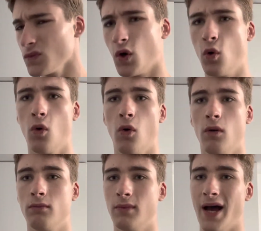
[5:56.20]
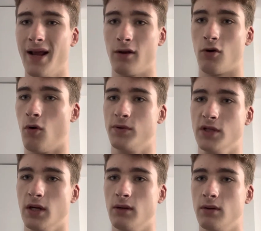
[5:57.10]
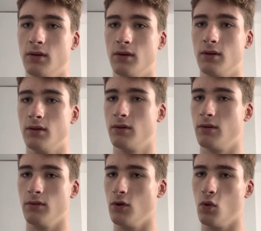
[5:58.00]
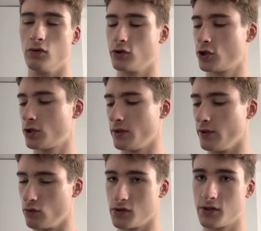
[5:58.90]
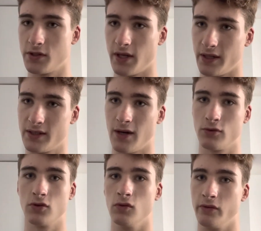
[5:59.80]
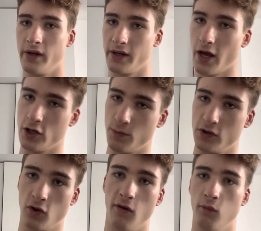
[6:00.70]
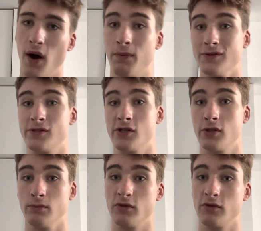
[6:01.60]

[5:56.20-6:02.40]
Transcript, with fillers: Or a helicopter launch in order to take it out, or the engagement of weapon systems